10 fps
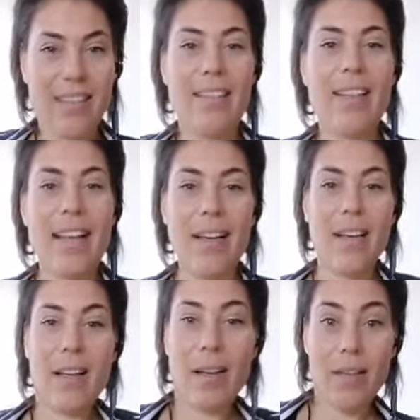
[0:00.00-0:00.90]
that
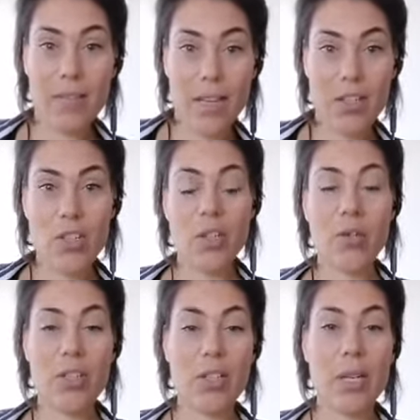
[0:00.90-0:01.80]
that
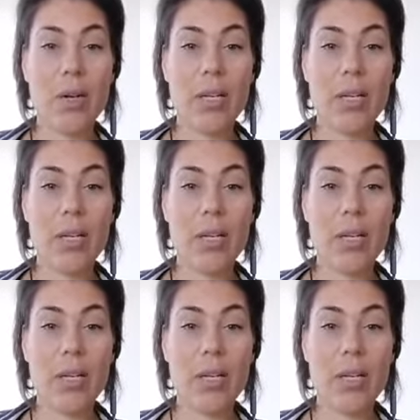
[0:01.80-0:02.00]
shoulder is going